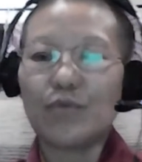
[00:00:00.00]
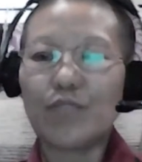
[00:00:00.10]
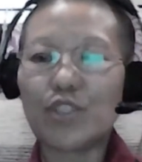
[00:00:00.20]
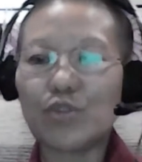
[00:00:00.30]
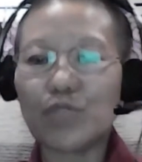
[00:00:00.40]

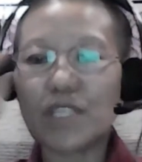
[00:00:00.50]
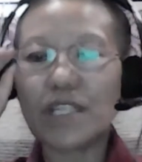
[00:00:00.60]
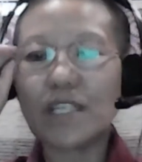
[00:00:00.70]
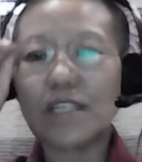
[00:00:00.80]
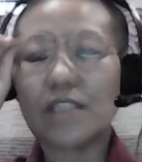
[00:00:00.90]
which
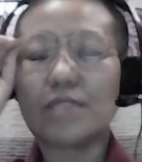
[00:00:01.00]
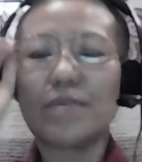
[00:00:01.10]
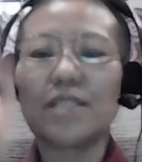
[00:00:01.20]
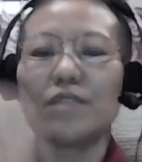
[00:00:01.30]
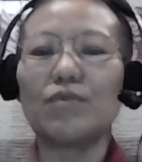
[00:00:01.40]
usually in the
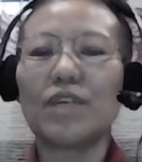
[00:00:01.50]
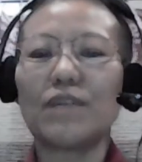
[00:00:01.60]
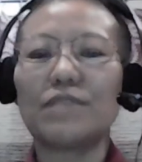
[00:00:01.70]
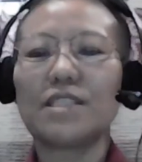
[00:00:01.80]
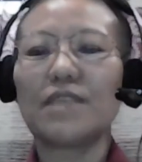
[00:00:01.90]
Tibetan we
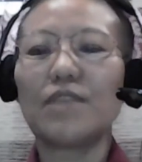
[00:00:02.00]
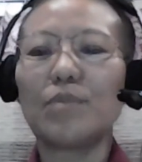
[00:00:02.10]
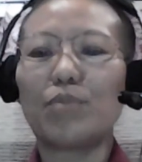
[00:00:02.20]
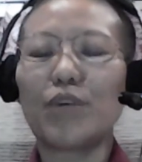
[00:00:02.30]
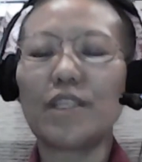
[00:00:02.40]
have a
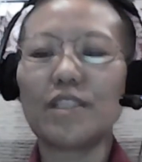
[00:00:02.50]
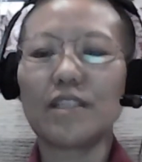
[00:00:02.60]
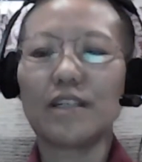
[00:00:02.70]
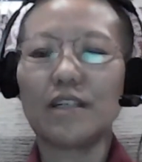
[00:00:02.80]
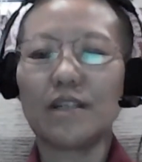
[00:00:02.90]
7-point
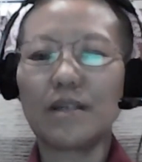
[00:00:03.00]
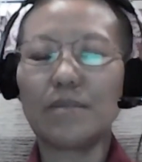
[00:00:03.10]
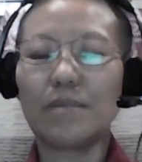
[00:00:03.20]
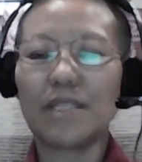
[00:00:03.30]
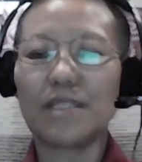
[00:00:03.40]

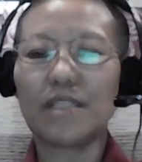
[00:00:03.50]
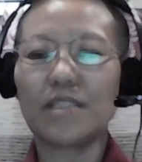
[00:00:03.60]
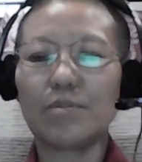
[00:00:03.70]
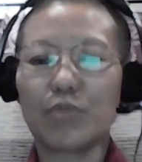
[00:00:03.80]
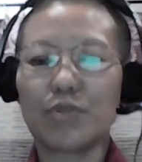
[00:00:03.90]

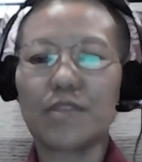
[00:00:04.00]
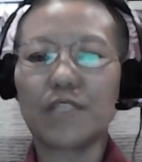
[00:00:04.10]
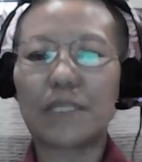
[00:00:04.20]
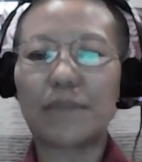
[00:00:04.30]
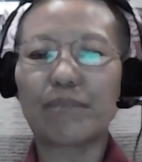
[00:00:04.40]
meditation
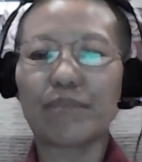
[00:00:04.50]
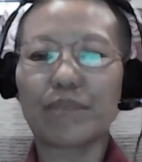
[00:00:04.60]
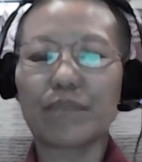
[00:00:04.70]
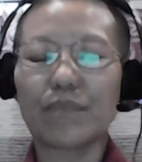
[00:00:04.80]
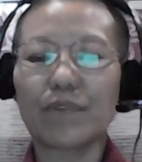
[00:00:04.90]
posture.
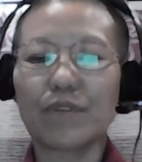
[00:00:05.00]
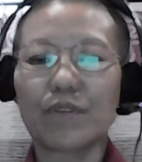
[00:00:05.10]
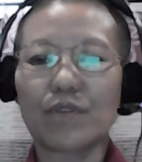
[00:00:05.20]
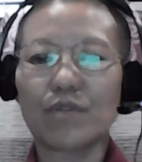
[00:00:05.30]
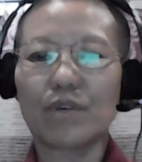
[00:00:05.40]

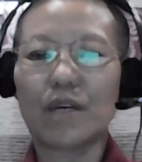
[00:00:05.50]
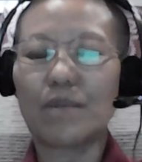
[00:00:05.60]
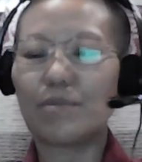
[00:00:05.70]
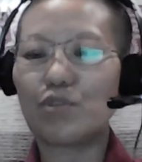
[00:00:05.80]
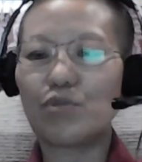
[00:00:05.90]
So
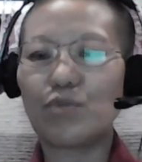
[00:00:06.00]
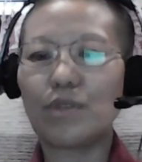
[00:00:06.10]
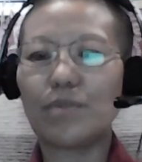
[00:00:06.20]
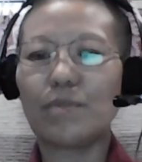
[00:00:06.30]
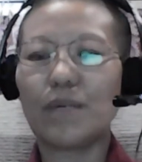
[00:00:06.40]
I'm
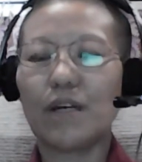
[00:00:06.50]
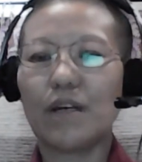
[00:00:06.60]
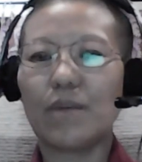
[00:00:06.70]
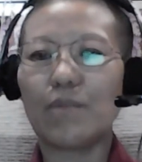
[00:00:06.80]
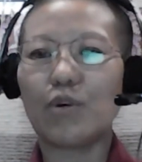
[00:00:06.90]
sure
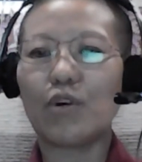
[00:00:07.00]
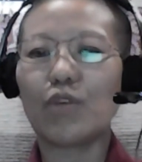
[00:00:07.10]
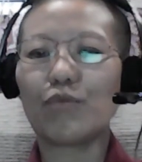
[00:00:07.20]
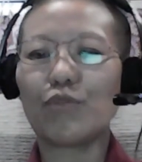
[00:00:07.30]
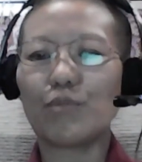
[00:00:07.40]

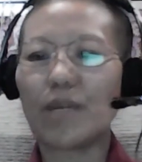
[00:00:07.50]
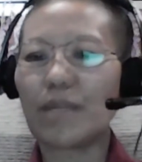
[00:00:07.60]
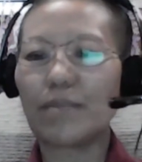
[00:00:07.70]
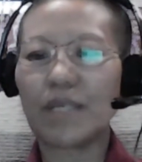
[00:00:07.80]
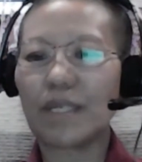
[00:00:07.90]
all of you
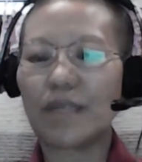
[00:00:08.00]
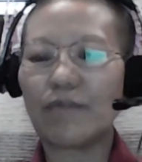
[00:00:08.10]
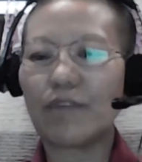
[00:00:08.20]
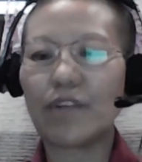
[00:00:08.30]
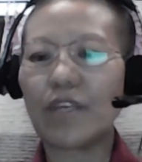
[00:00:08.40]
might be
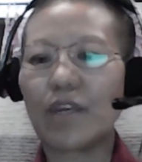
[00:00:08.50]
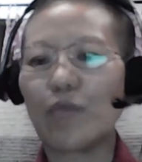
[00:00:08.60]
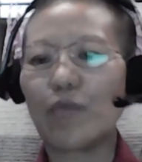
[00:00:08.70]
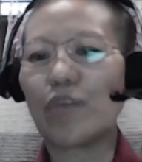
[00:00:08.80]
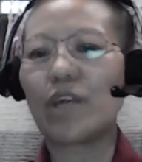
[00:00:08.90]
very
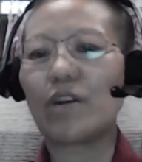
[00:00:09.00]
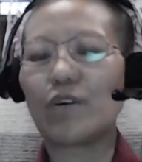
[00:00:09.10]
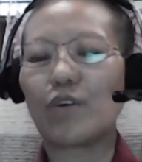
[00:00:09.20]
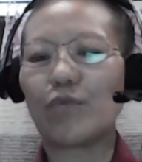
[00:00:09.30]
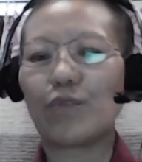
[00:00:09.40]
aware
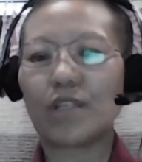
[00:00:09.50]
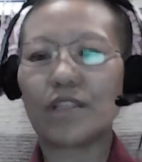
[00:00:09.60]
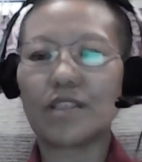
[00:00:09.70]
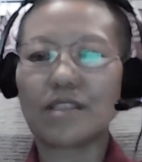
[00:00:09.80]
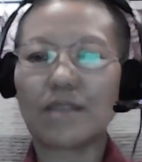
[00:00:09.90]
of what are
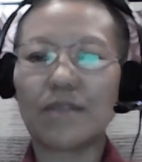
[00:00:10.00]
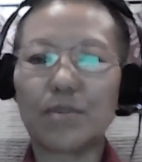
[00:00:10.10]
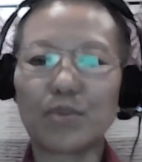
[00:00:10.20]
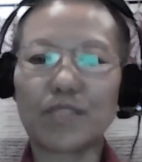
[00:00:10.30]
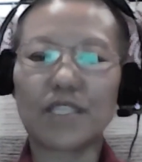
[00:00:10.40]
the 7
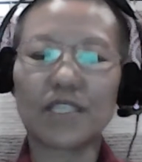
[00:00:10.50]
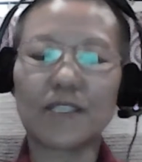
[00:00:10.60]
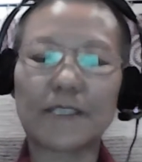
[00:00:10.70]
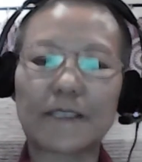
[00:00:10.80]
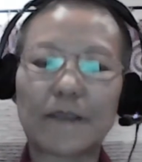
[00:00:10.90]

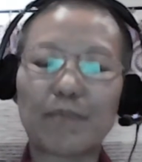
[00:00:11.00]
positions,